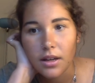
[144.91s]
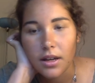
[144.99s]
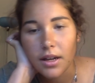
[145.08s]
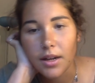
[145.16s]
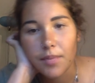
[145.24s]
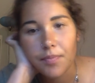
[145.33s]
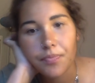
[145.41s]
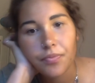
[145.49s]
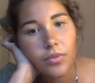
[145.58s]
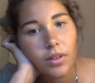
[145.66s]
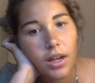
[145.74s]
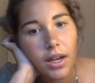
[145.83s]

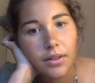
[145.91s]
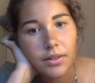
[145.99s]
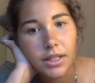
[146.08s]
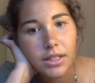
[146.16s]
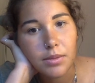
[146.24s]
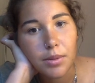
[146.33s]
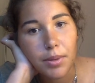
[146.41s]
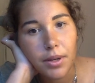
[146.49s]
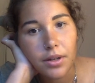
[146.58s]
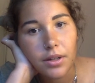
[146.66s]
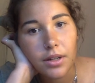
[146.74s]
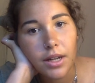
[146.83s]
I would like to be
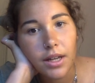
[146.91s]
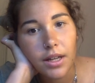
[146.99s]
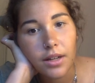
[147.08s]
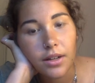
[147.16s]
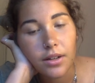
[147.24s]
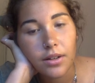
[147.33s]
better at